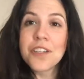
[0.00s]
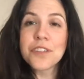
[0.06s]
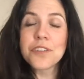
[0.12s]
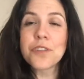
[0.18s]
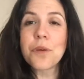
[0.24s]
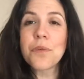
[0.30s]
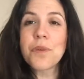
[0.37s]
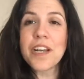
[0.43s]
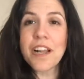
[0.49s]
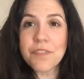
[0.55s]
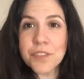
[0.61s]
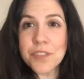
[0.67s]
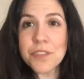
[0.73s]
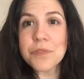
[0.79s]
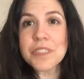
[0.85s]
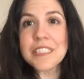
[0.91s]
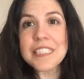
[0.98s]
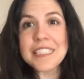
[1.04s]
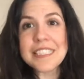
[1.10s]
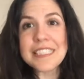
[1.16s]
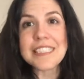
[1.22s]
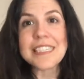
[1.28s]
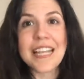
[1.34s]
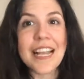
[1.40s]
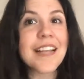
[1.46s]
So whatever really
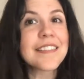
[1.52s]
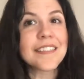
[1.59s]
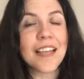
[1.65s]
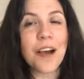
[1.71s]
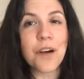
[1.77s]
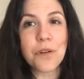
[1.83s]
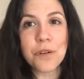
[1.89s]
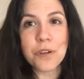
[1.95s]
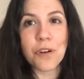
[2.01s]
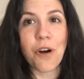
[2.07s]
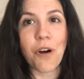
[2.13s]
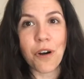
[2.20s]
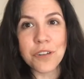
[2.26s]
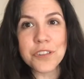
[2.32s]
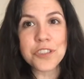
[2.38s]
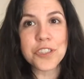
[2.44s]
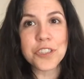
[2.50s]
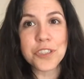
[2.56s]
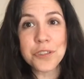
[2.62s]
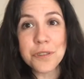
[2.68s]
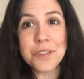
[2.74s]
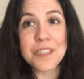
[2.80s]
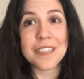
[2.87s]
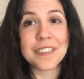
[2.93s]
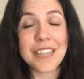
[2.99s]
stands out or calls to
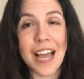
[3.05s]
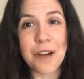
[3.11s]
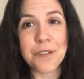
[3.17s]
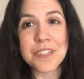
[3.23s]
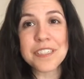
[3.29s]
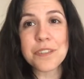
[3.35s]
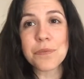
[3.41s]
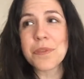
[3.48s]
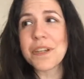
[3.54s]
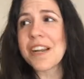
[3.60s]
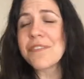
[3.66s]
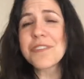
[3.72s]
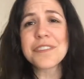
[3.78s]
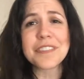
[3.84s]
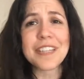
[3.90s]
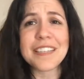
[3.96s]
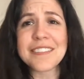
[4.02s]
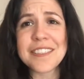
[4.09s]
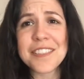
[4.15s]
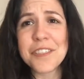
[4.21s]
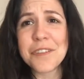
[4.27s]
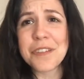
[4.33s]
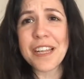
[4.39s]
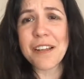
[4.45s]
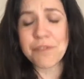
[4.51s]
you the loudest, whatever
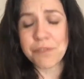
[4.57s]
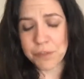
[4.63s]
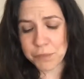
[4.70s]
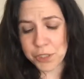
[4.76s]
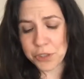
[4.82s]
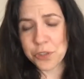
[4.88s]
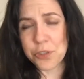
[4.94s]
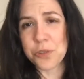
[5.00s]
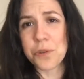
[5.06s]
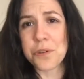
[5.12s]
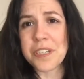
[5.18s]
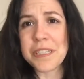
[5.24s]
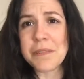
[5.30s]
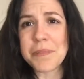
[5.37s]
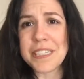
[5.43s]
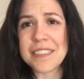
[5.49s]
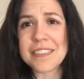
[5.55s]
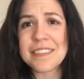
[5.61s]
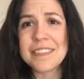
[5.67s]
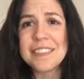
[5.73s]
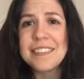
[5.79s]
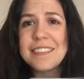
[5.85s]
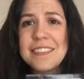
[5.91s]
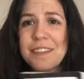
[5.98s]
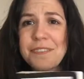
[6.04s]
lesson you get from the story, because
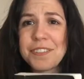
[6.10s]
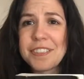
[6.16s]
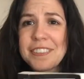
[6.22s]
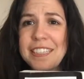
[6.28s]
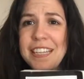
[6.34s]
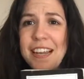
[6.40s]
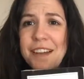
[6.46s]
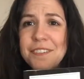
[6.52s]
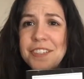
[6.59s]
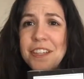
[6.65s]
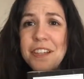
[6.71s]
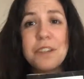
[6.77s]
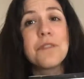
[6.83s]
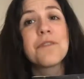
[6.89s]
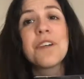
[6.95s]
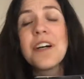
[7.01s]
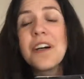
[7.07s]
these definitely have a lot of